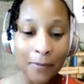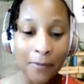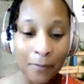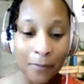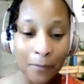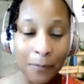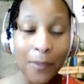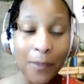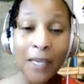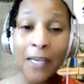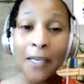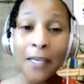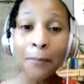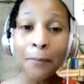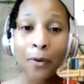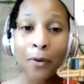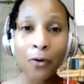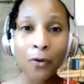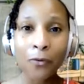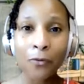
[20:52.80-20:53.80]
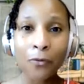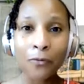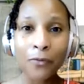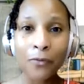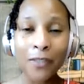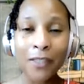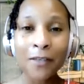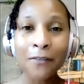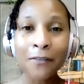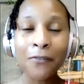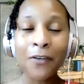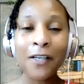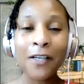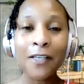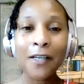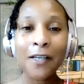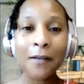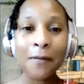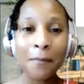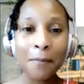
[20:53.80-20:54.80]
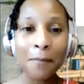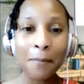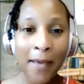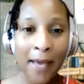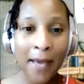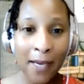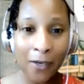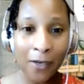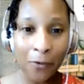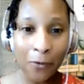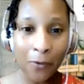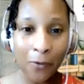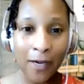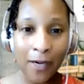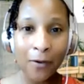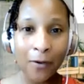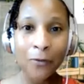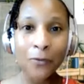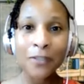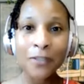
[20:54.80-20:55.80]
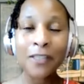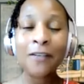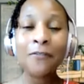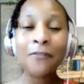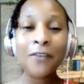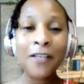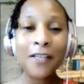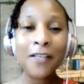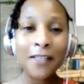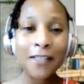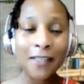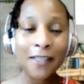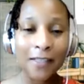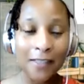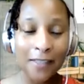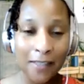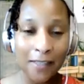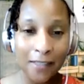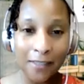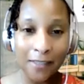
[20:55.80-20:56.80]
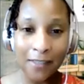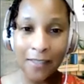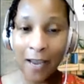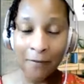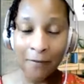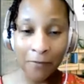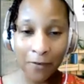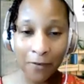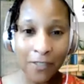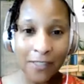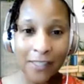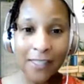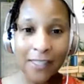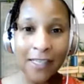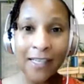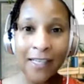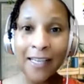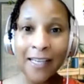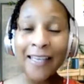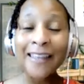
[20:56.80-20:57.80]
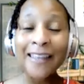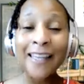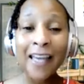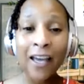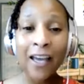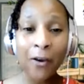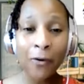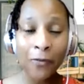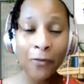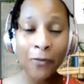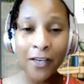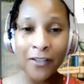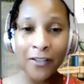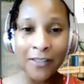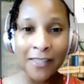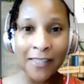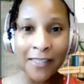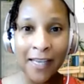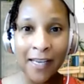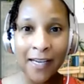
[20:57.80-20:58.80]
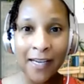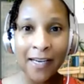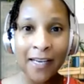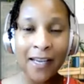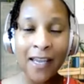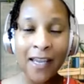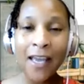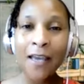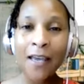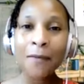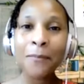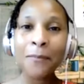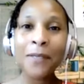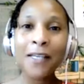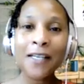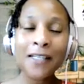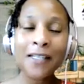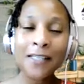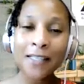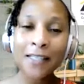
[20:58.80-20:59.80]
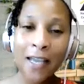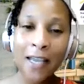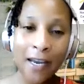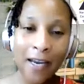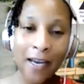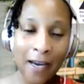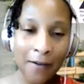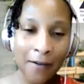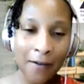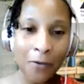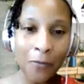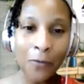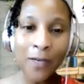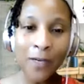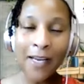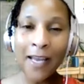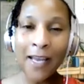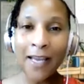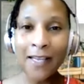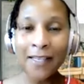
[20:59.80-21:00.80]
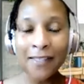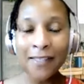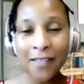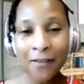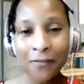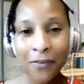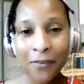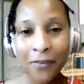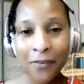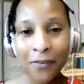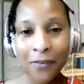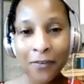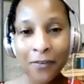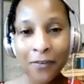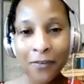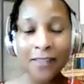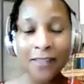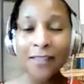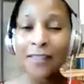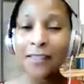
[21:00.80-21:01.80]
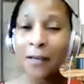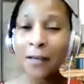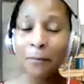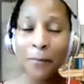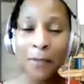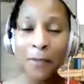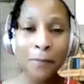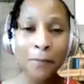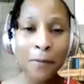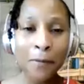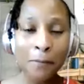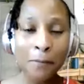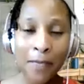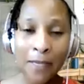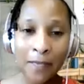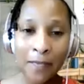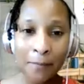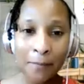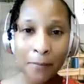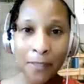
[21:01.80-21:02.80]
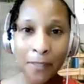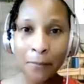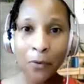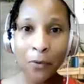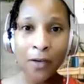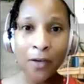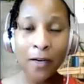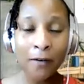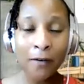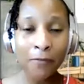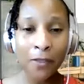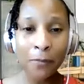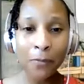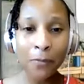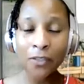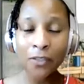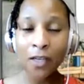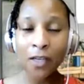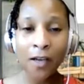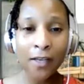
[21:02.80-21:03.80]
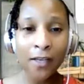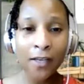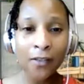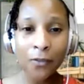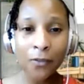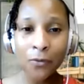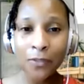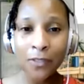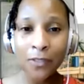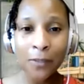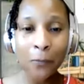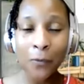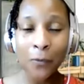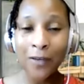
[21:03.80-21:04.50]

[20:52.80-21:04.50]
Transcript: people, different backgrounds, different diversity in the healthcare setting because everyone has different needs. Some people may be more comfortable talking to someone